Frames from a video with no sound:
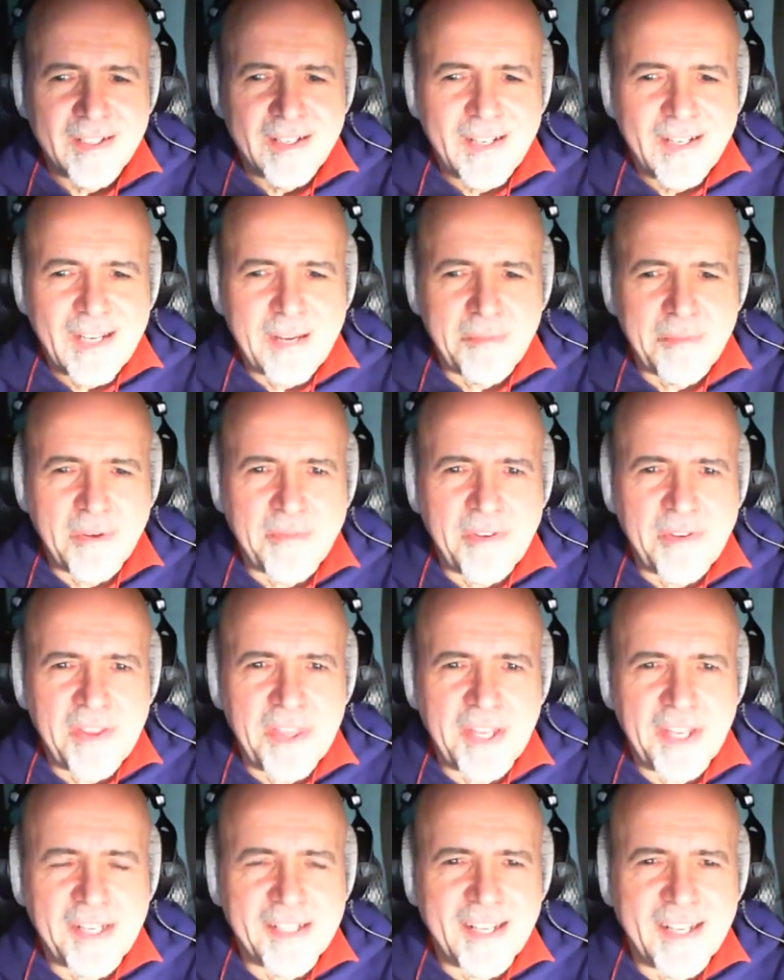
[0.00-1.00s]
I mean, we
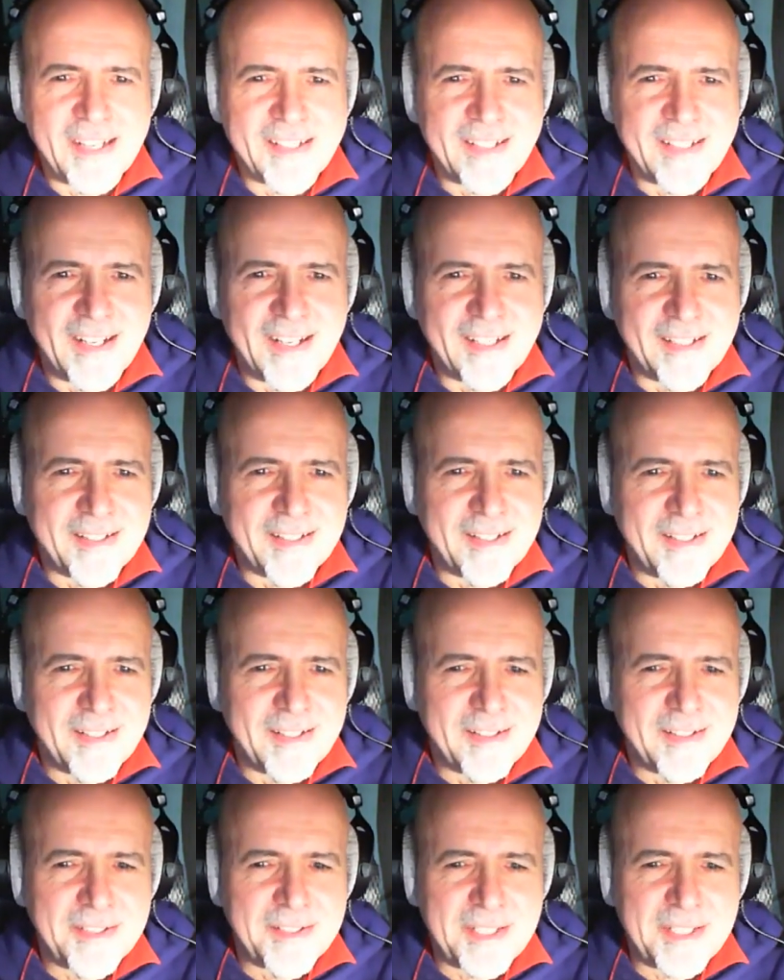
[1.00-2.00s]
think that
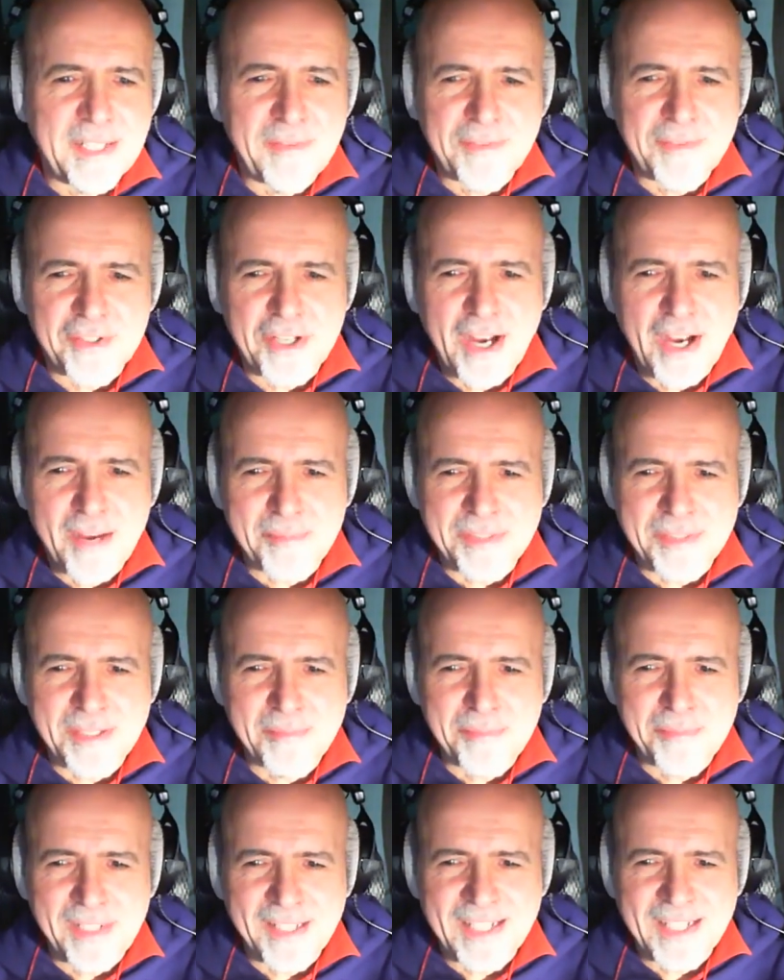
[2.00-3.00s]
Steve Jobs and
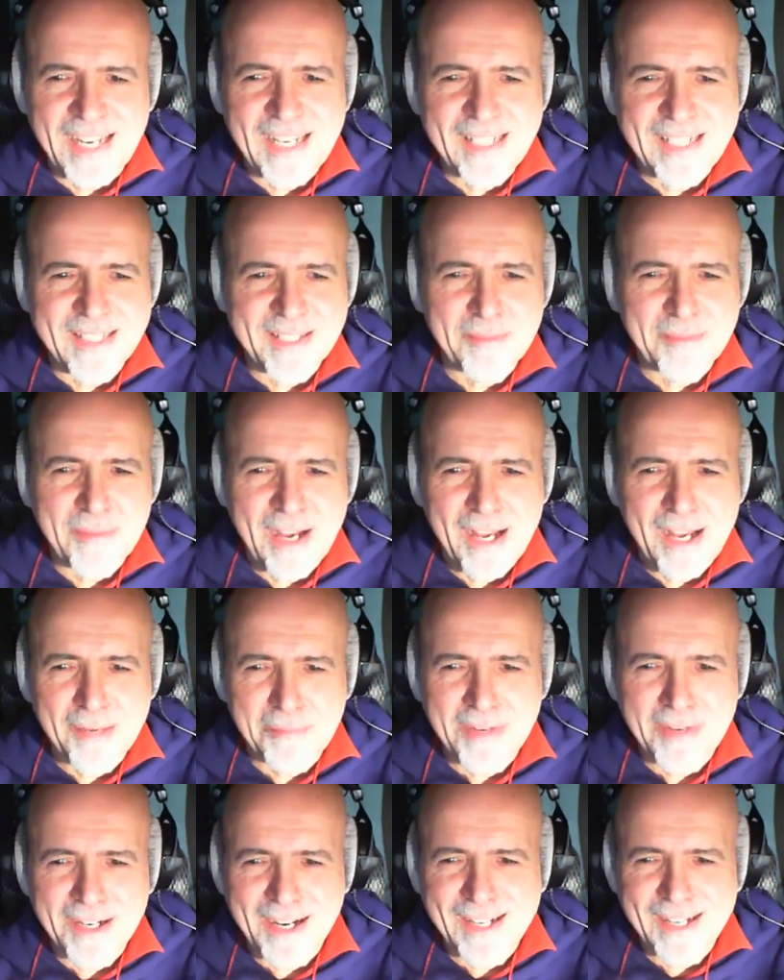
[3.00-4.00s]
Bill Gates and Mahatma
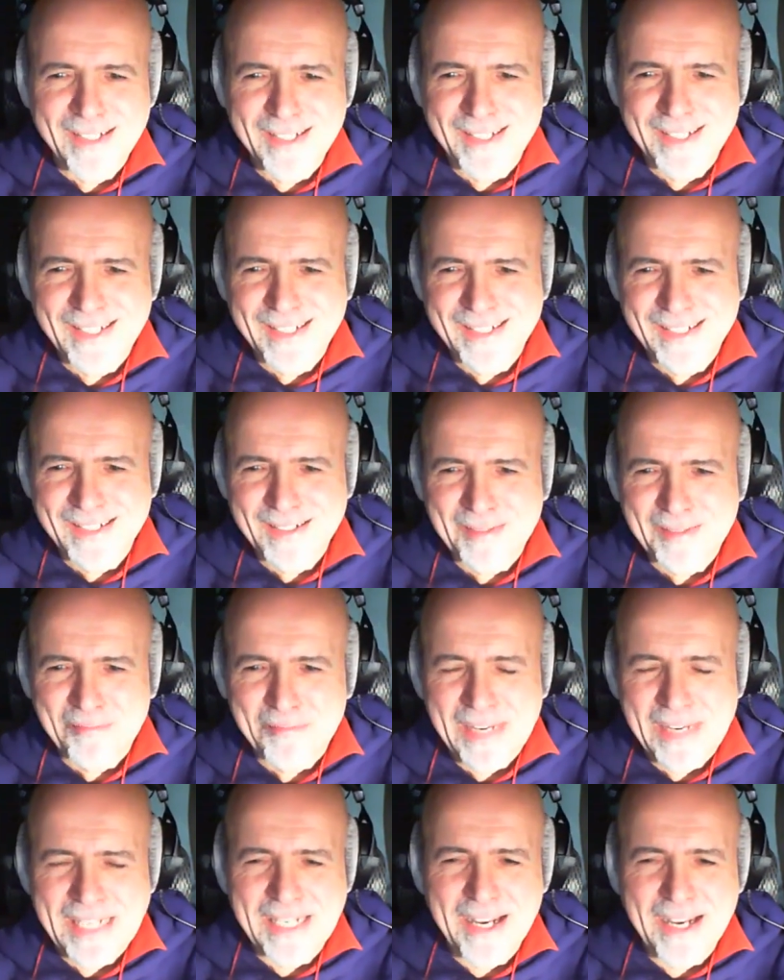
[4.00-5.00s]
Gandhi and
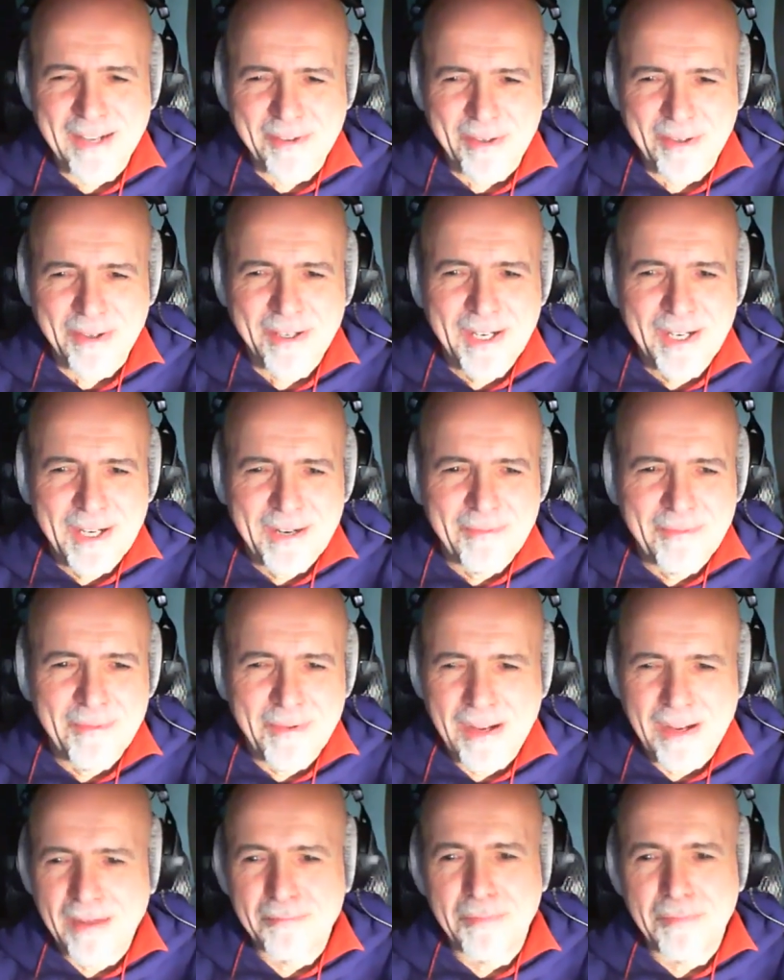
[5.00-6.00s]
many other,
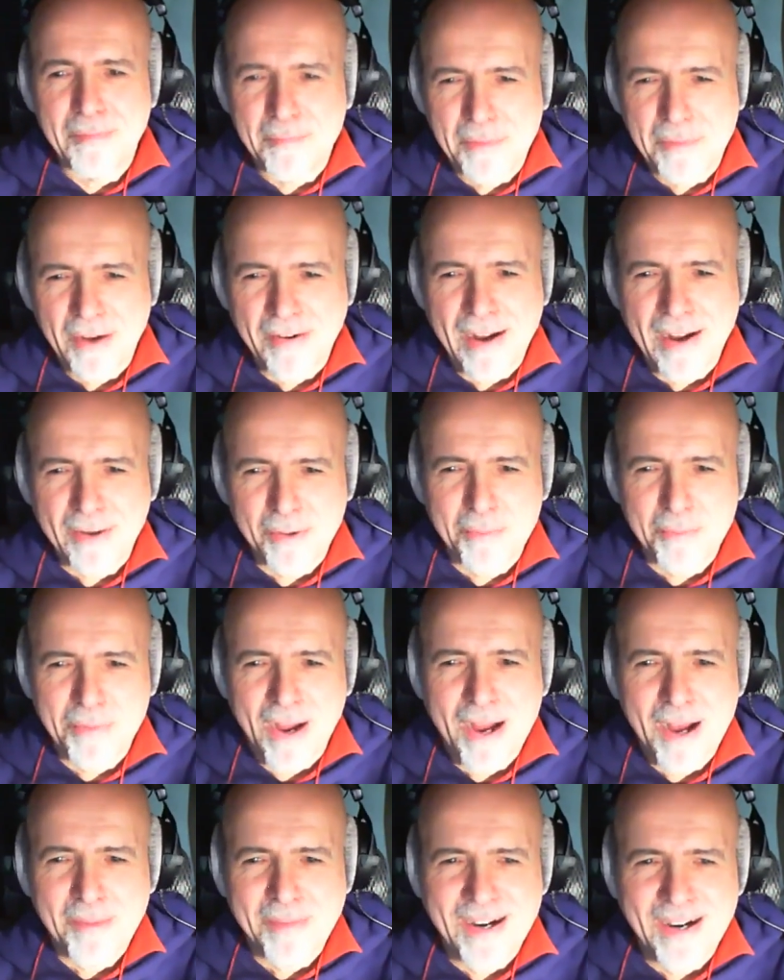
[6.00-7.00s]
Barack
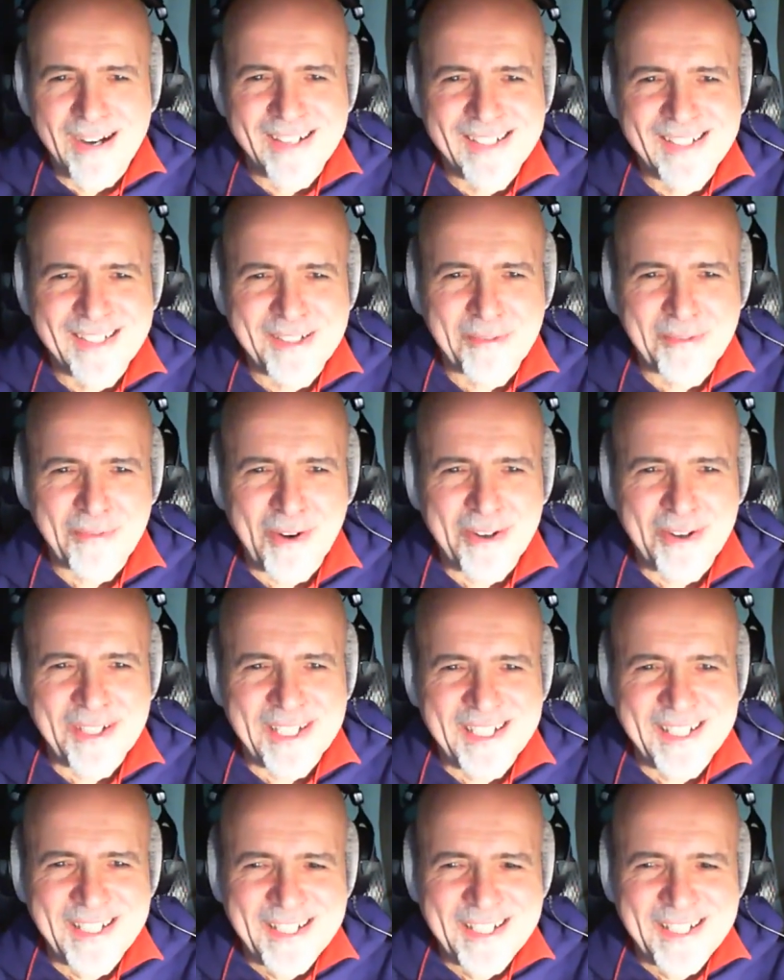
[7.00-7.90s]
Obama, very